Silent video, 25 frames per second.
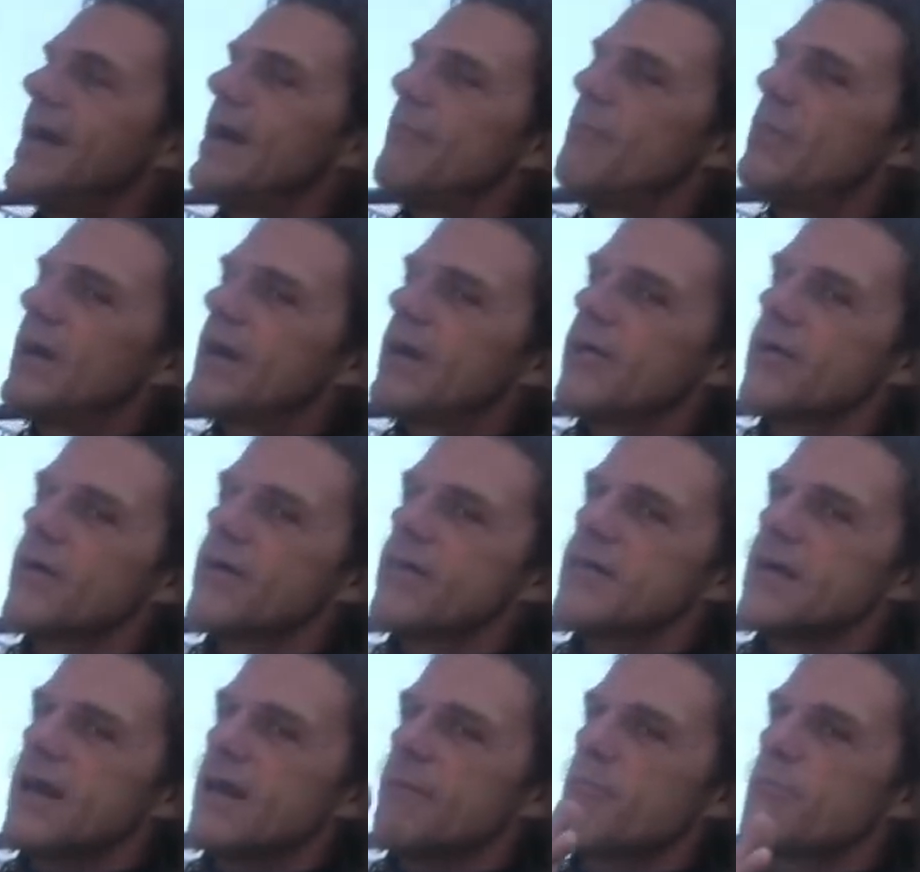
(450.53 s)

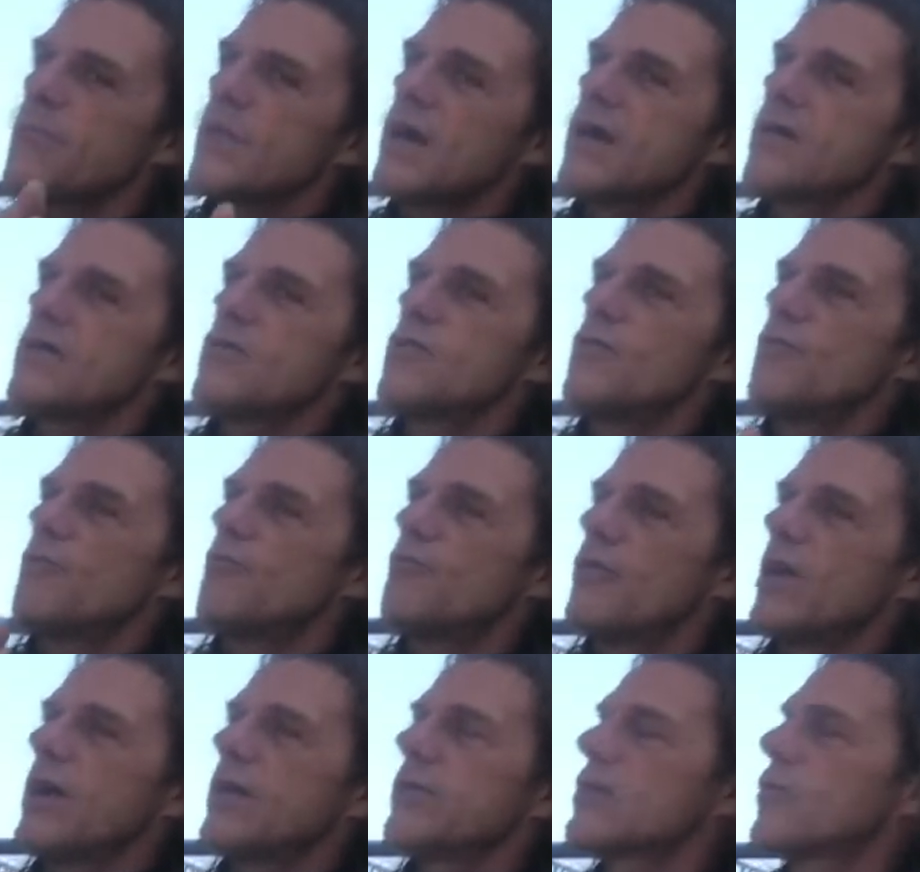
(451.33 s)
Because that makes you
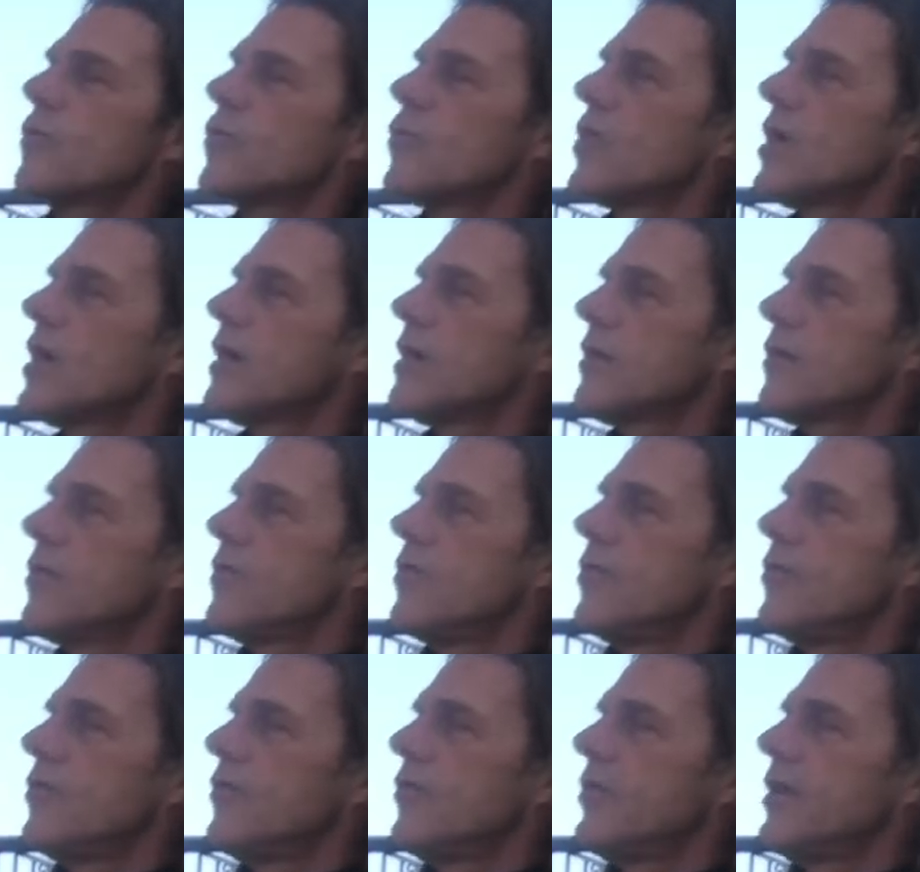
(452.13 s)
breath aware the
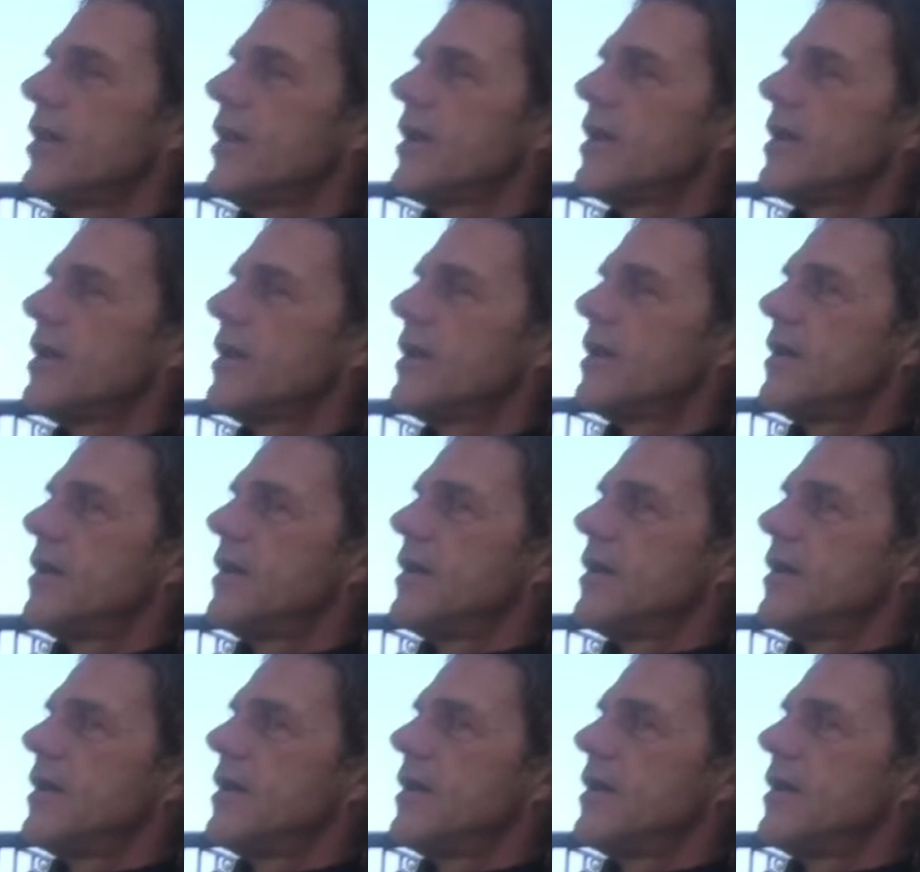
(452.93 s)
whole day.